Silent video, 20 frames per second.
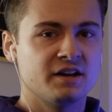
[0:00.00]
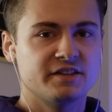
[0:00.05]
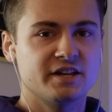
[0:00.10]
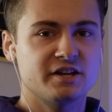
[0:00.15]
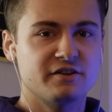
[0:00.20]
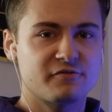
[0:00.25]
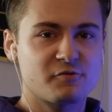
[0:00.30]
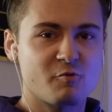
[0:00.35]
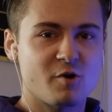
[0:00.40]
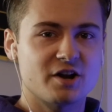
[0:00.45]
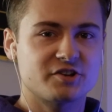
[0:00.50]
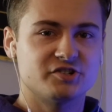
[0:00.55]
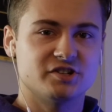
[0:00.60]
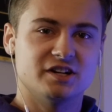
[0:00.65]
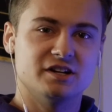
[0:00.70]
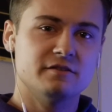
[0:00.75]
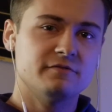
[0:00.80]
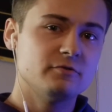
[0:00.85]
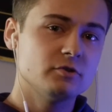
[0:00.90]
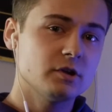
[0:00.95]
Thank you for watching,
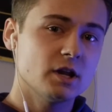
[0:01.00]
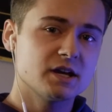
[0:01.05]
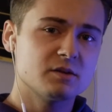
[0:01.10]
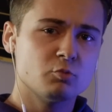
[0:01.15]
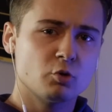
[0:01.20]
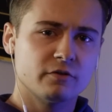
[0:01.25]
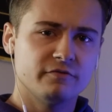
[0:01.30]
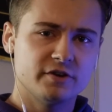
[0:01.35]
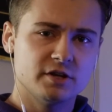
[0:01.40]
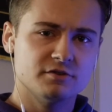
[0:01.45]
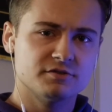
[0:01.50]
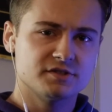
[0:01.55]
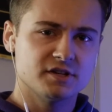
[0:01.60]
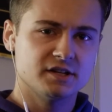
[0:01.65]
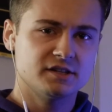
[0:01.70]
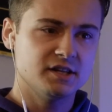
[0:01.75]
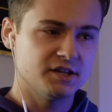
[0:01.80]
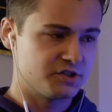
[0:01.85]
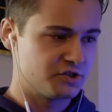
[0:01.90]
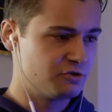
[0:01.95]
and if you'd like more videos
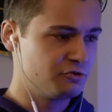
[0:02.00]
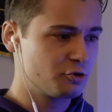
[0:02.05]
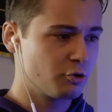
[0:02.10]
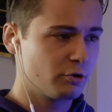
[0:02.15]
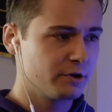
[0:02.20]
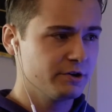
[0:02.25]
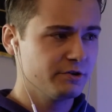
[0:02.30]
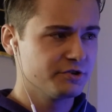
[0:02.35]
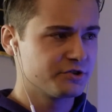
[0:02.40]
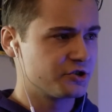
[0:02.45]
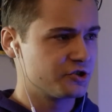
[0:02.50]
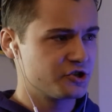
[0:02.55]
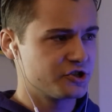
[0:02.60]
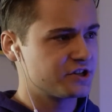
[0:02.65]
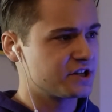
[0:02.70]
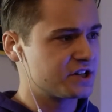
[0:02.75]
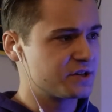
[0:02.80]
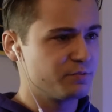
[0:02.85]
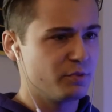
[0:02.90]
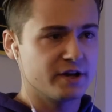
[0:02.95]
like this, tutorials or just
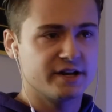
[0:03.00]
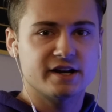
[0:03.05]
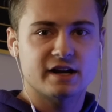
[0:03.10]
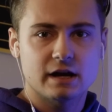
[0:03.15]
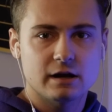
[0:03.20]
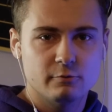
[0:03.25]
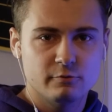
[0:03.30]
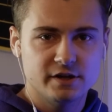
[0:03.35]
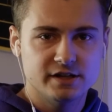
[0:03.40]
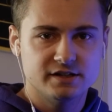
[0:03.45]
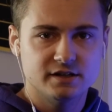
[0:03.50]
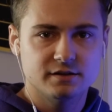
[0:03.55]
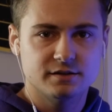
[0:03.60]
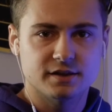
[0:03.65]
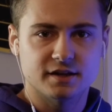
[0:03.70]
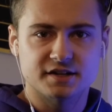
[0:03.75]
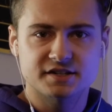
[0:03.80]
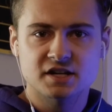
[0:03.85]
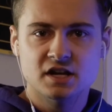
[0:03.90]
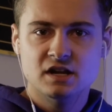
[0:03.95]
explaining how we did
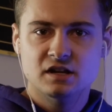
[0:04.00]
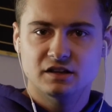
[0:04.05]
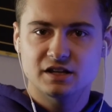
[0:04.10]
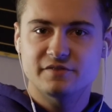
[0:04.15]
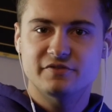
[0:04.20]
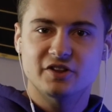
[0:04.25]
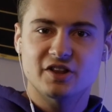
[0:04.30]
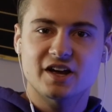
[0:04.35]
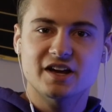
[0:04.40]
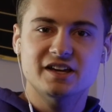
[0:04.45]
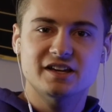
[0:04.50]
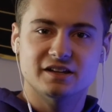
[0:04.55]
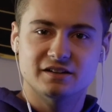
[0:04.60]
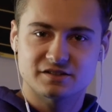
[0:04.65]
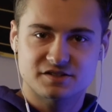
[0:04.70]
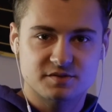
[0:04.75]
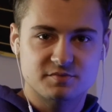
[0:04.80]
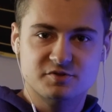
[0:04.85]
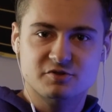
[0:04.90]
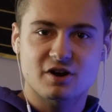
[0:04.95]
things, leave a like and
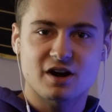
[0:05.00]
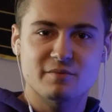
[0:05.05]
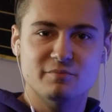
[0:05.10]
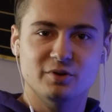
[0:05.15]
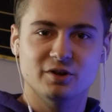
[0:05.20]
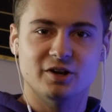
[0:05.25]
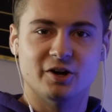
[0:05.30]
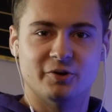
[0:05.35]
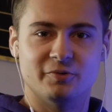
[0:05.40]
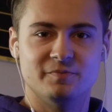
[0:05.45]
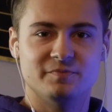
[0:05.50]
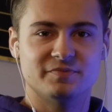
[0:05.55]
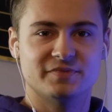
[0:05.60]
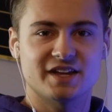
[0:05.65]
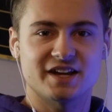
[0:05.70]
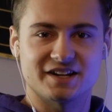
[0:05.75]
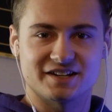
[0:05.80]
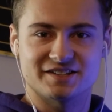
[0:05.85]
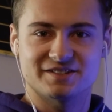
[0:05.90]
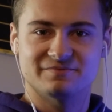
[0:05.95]
subscribe below.
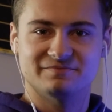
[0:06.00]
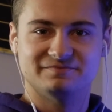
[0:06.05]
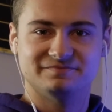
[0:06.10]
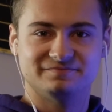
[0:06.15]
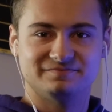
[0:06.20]
Thanks.